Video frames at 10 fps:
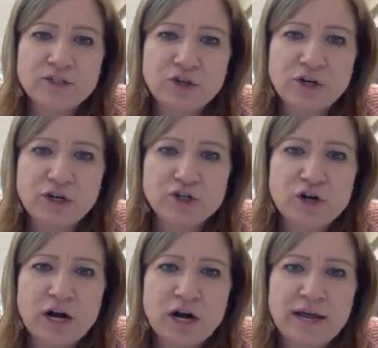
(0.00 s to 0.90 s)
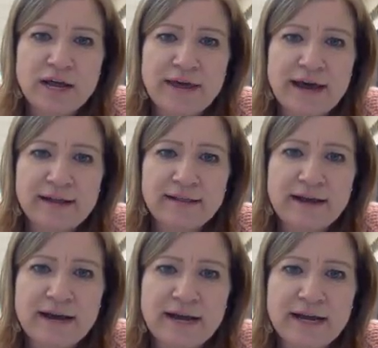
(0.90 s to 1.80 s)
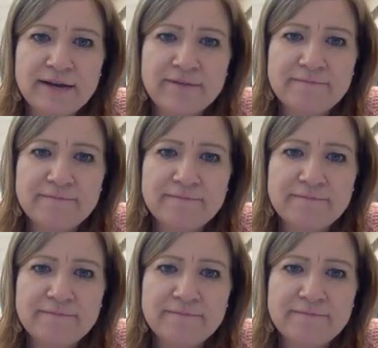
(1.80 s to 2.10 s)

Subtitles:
So you're going to draw that line.